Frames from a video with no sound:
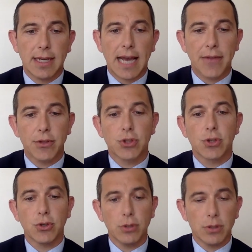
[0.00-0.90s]
and the
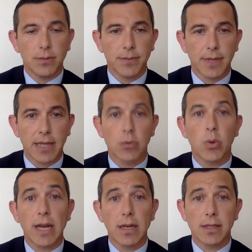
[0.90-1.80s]
school, as
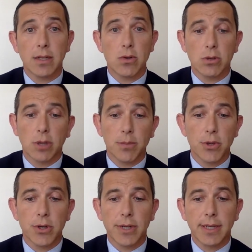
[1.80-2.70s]
well as the local
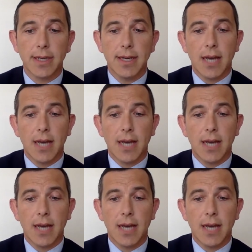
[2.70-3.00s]
community.